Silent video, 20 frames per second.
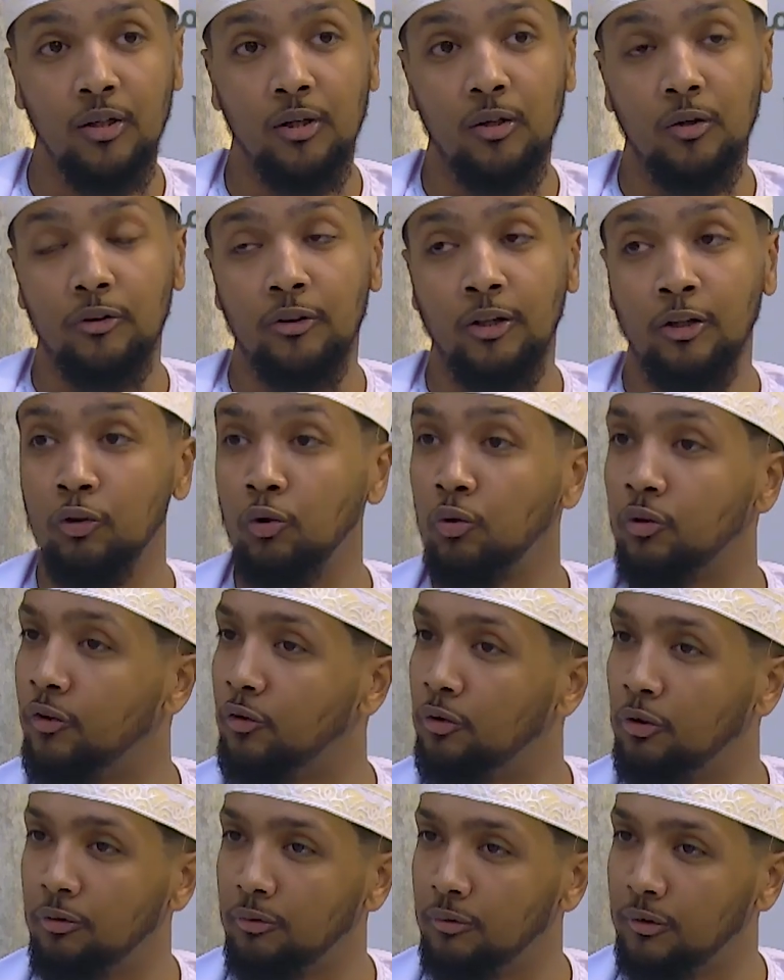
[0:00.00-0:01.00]
the law
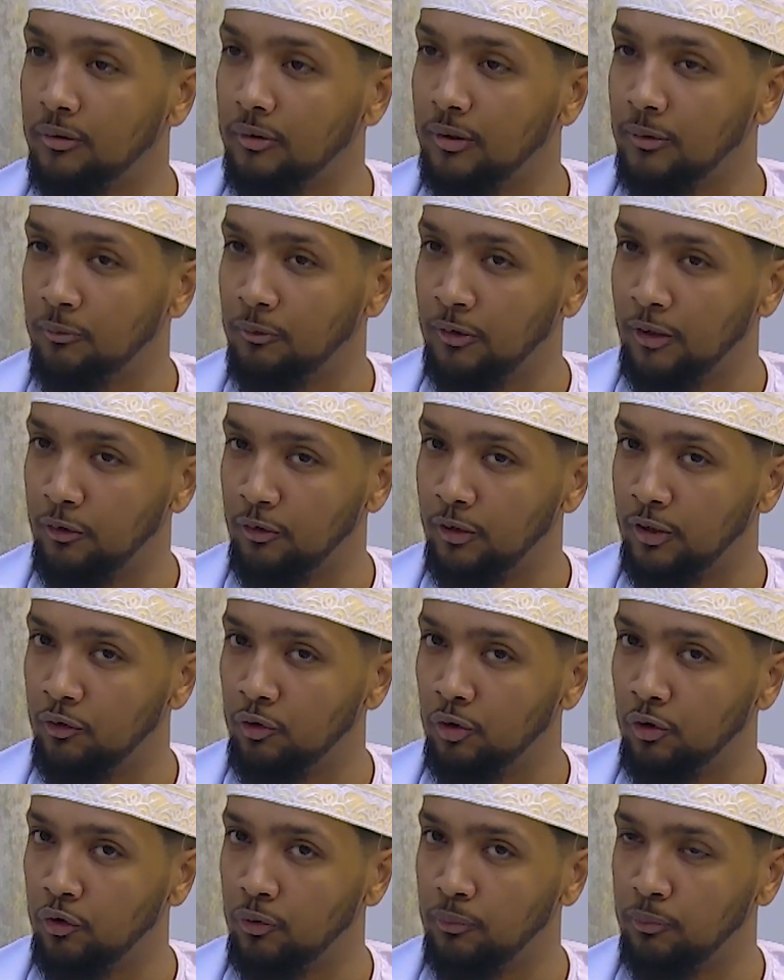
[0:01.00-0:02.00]
does
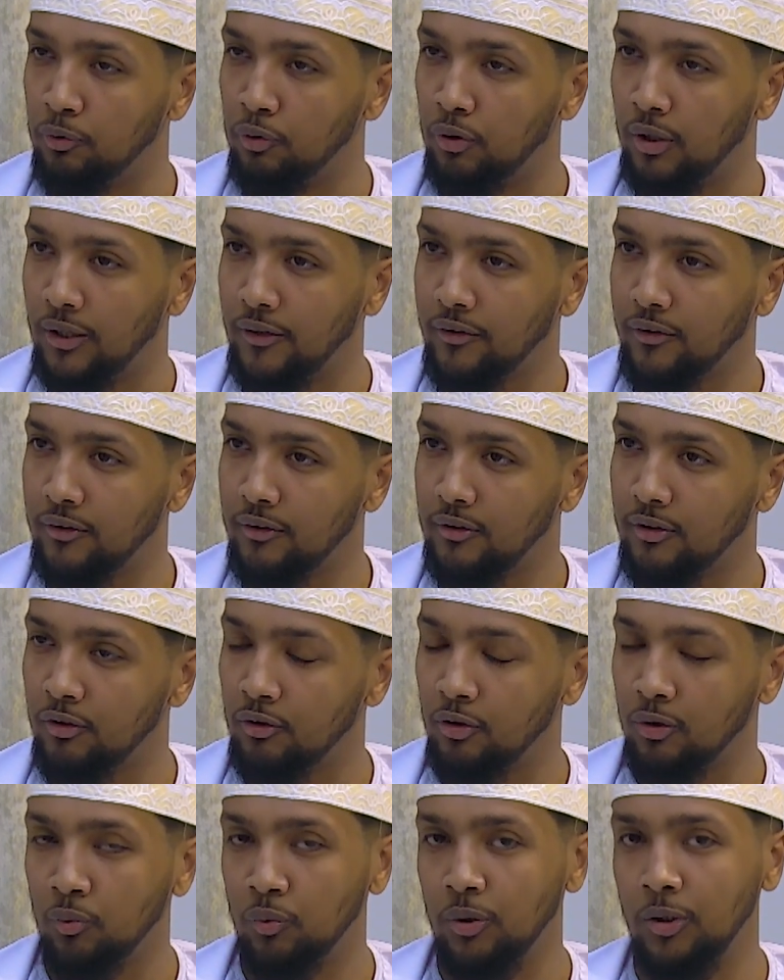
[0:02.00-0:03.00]
not support us.
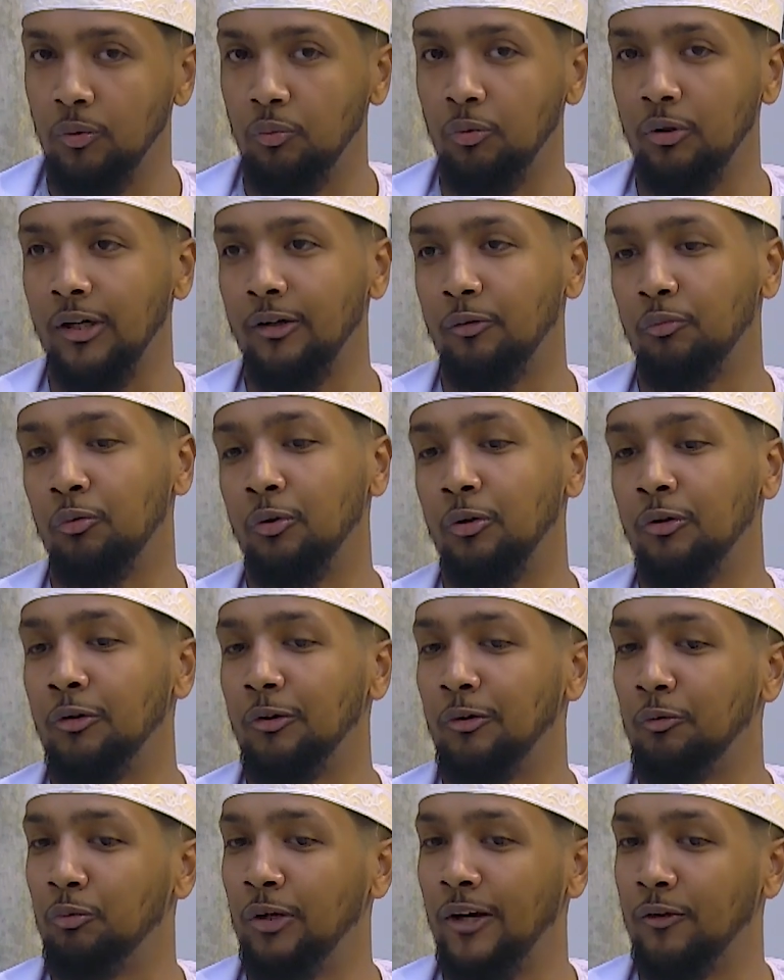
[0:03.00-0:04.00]
So we
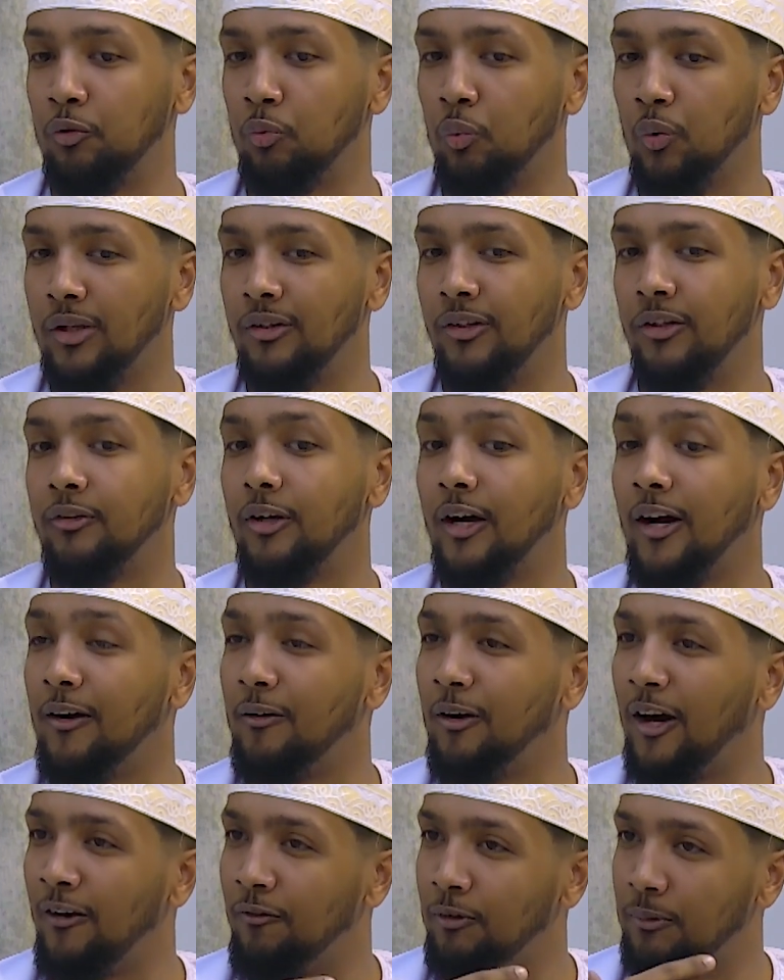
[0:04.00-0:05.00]
have to witness
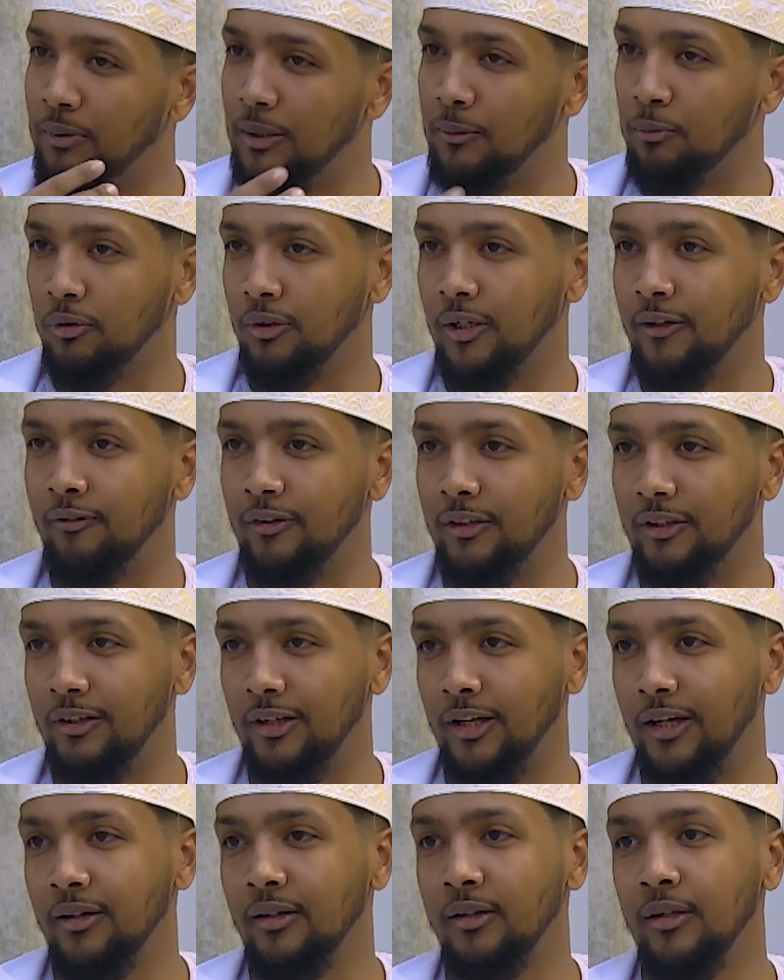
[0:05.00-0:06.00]
other people living in
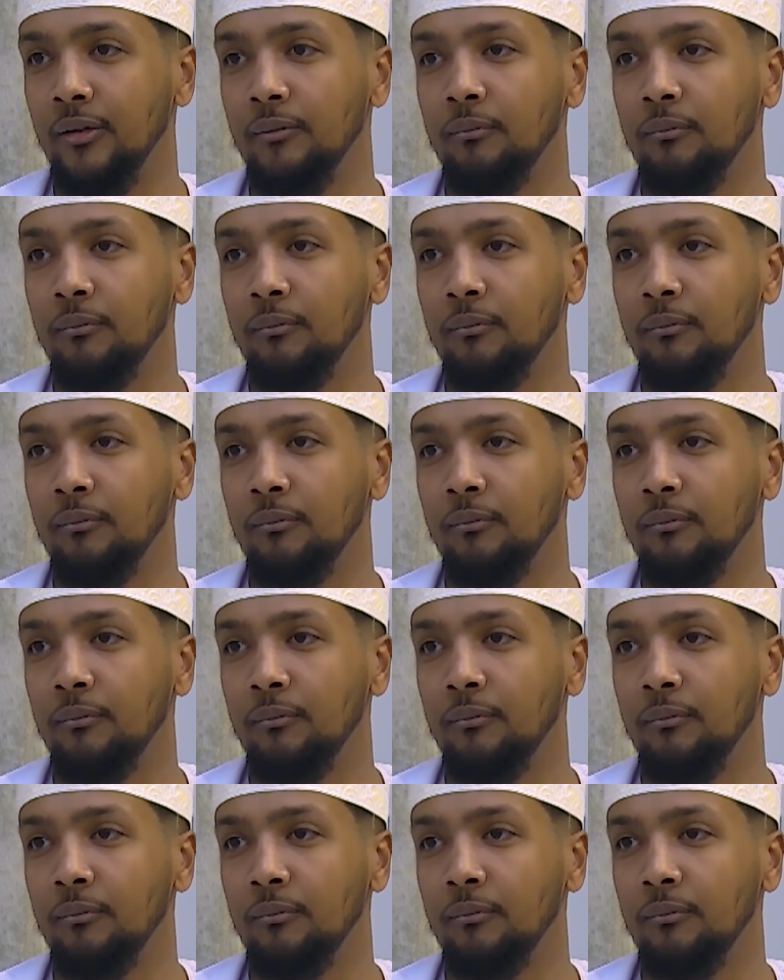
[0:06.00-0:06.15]
there.